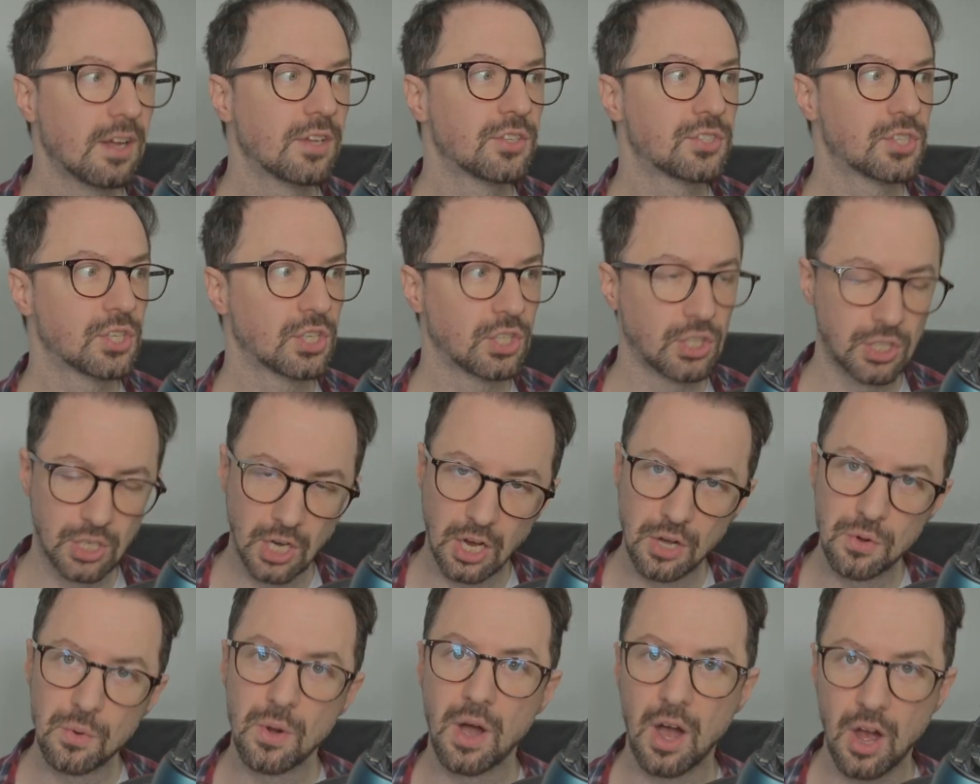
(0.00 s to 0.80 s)
to
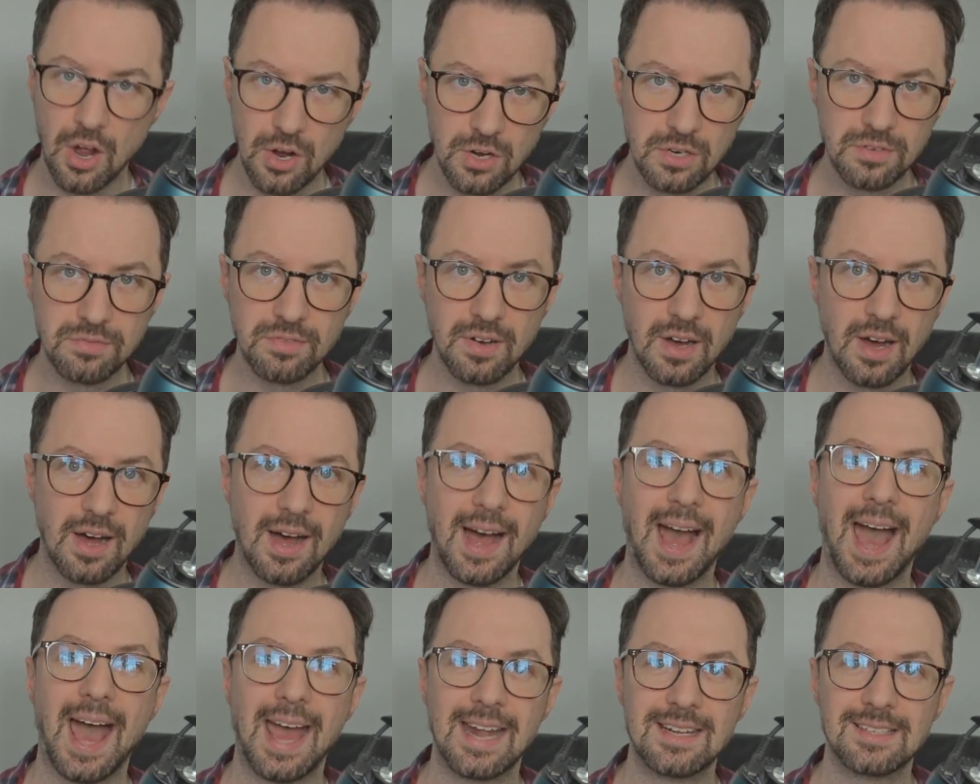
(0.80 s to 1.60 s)
go over
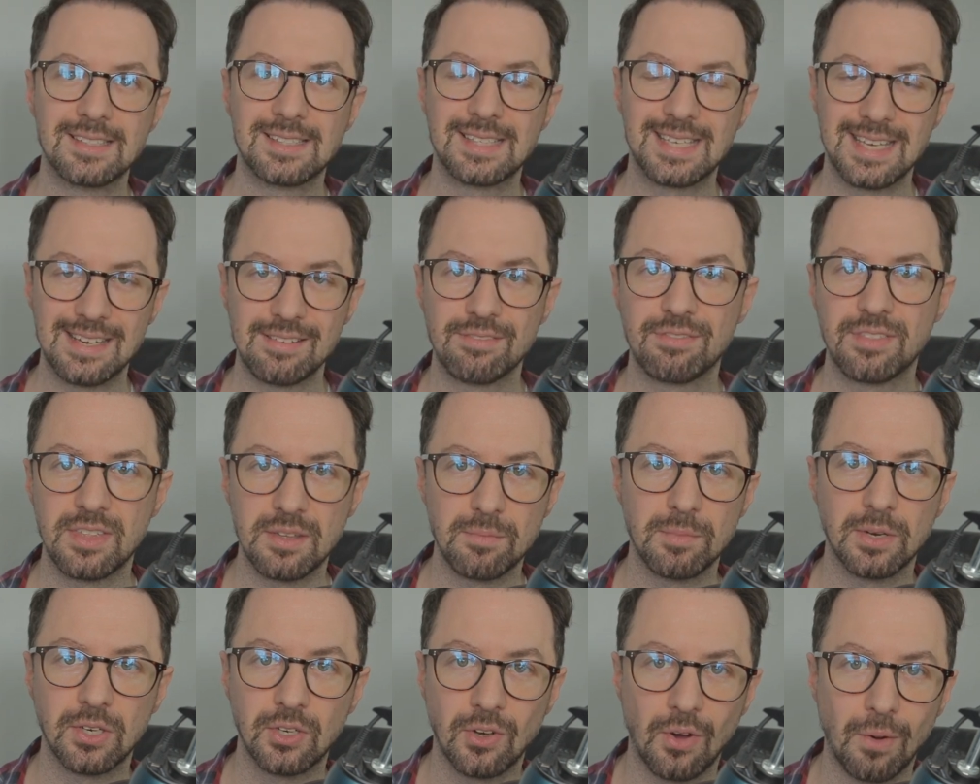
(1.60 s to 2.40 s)
and give
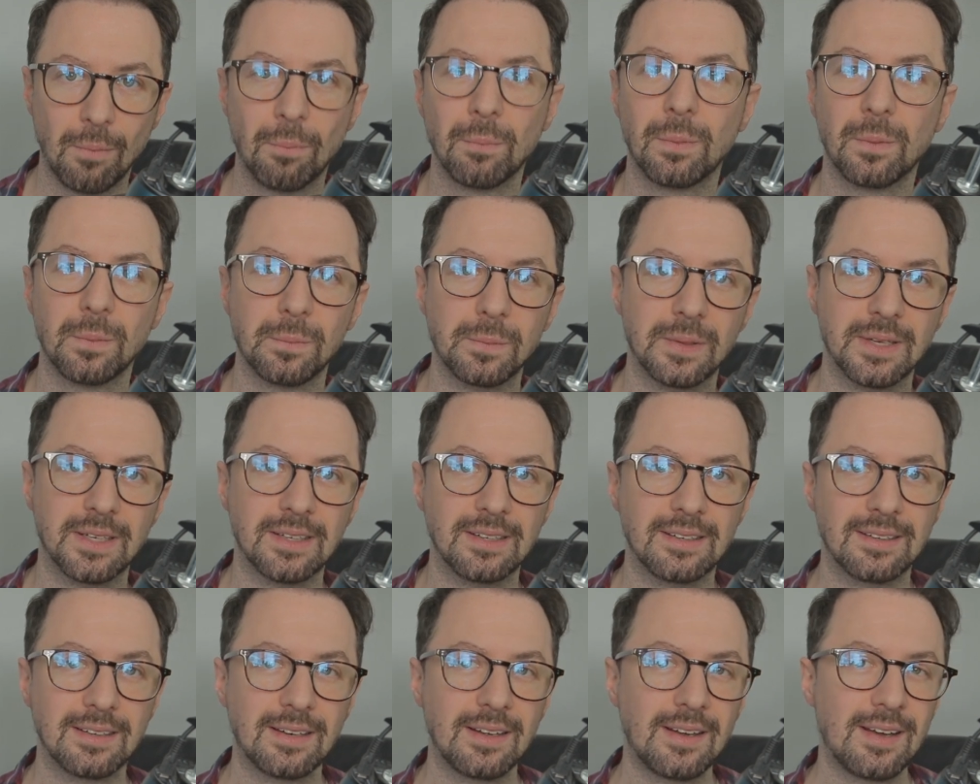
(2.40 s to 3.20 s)
them a
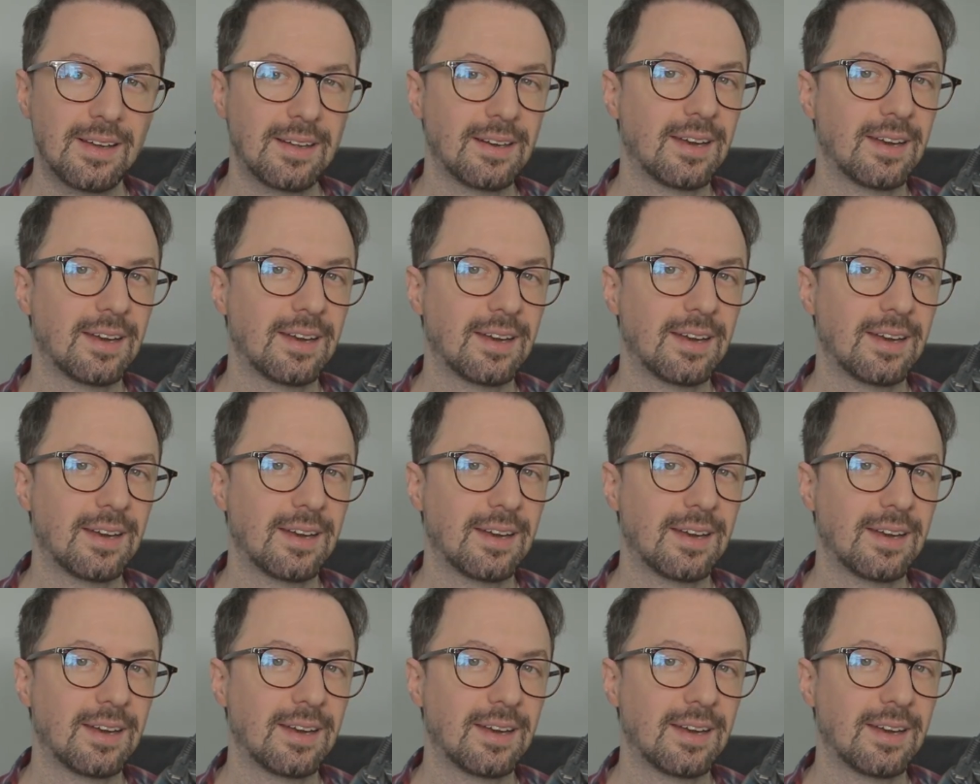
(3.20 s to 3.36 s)
compliment.